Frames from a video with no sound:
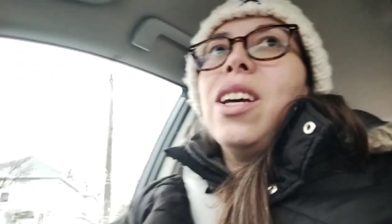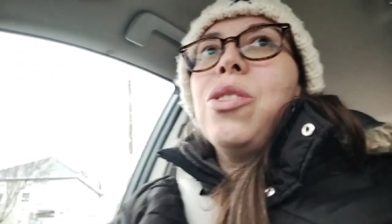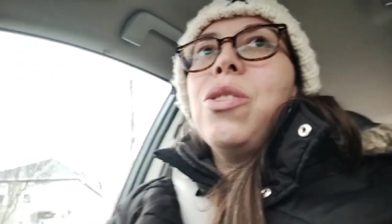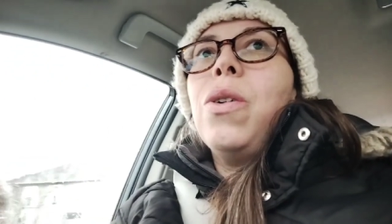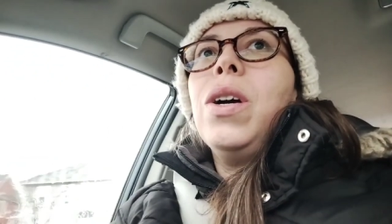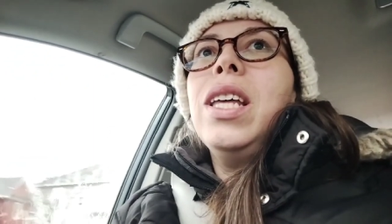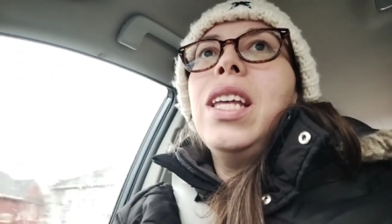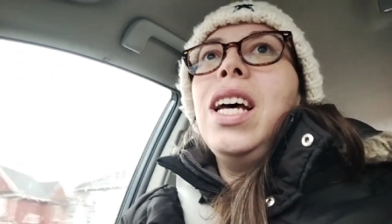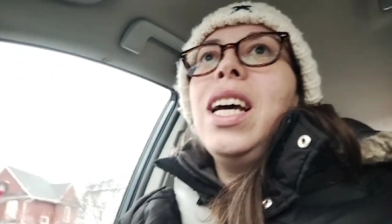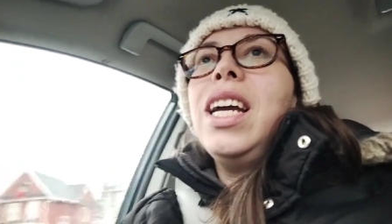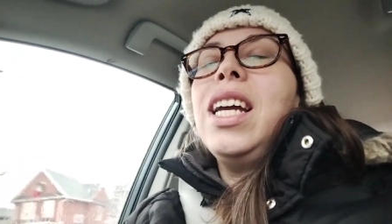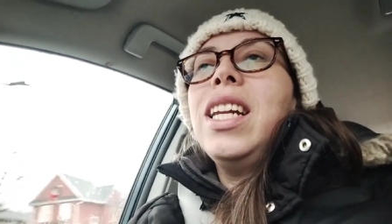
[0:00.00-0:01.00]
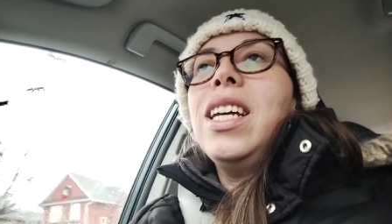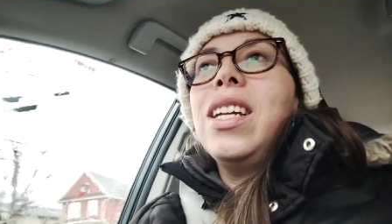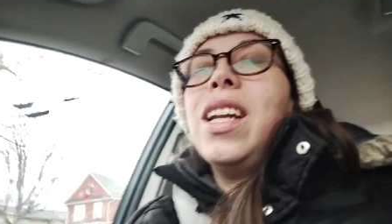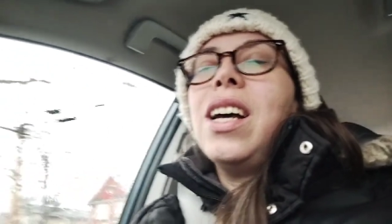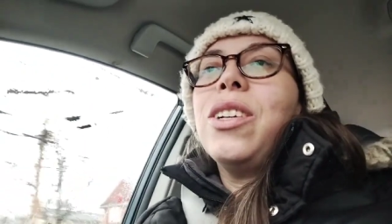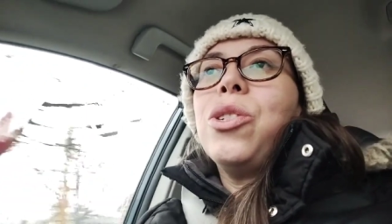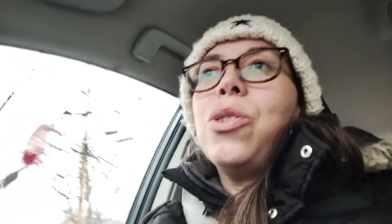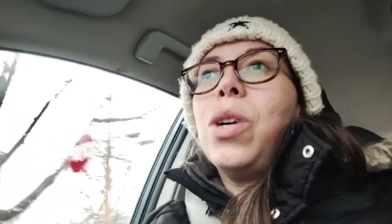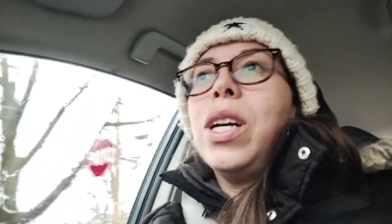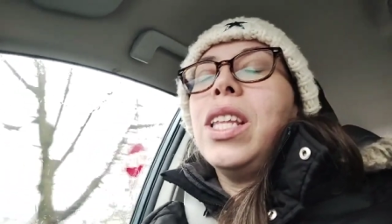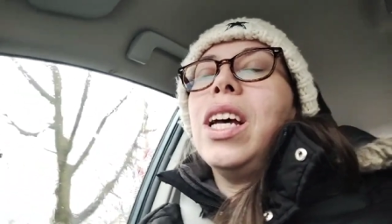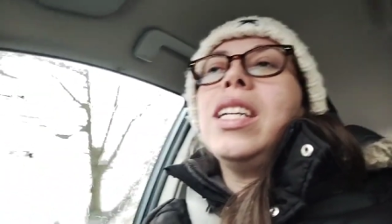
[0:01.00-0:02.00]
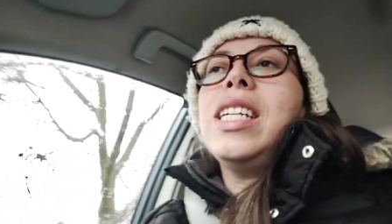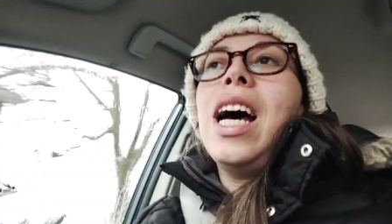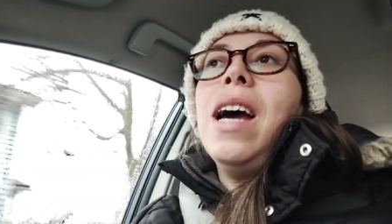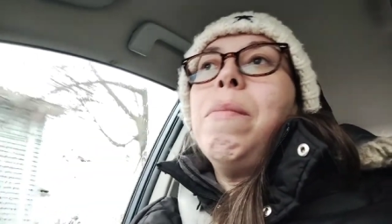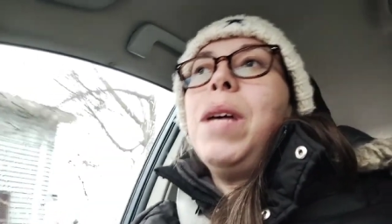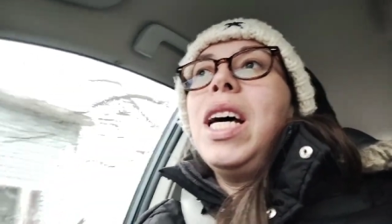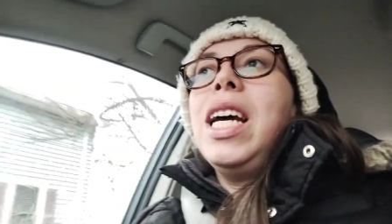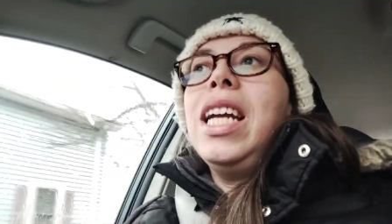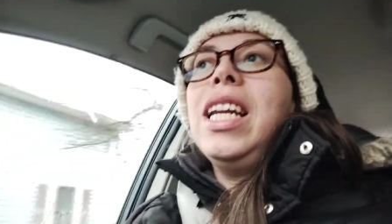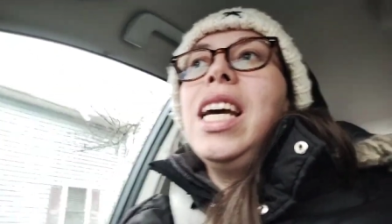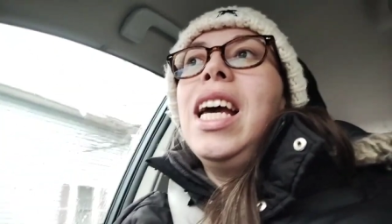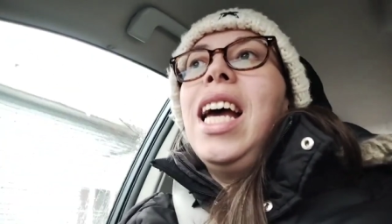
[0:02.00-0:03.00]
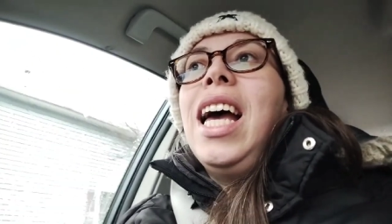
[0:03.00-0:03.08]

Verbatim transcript: a storyline, not a storyline, a timeline,